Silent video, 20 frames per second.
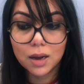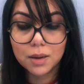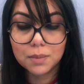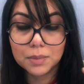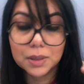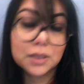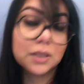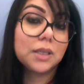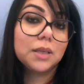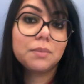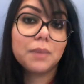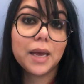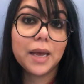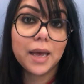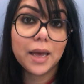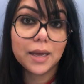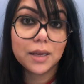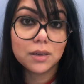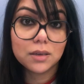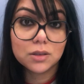it's in my
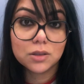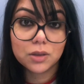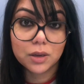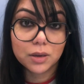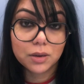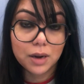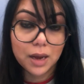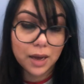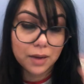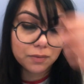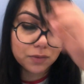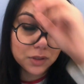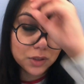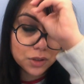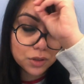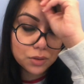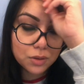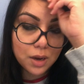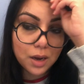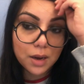head, so I don't have
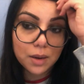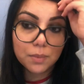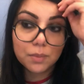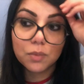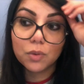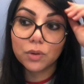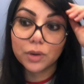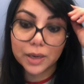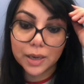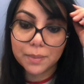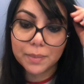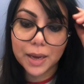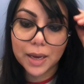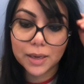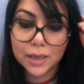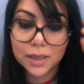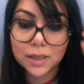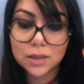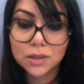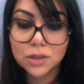to worry
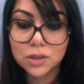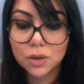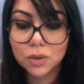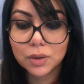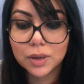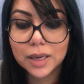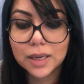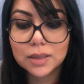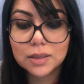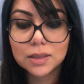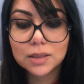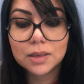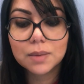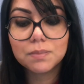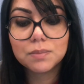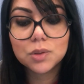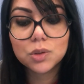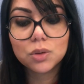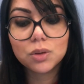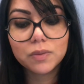about it. So get
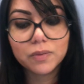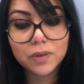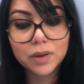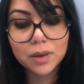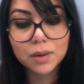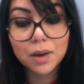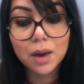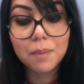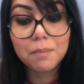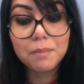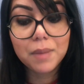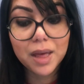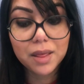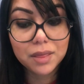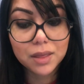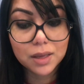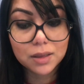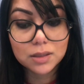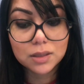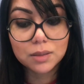some sort of a
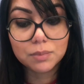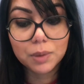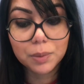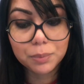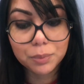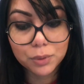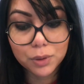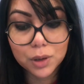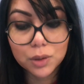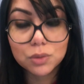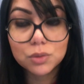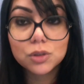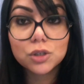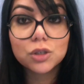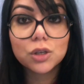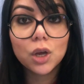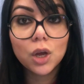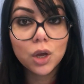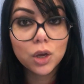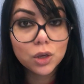method, some
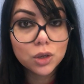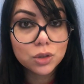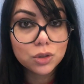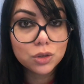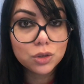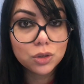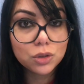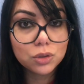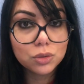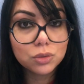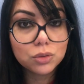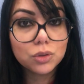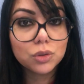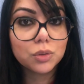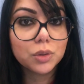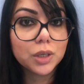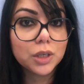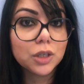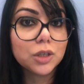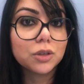approach to
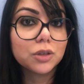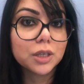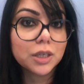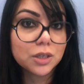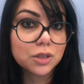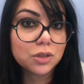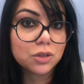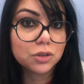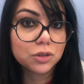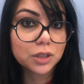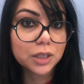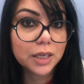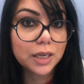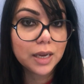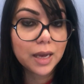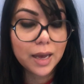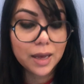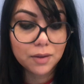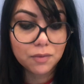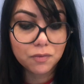doing your
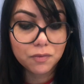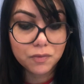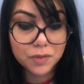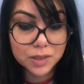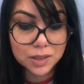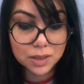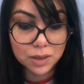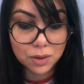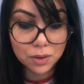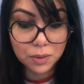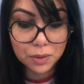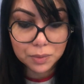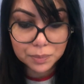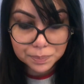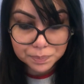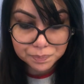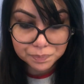history and physical.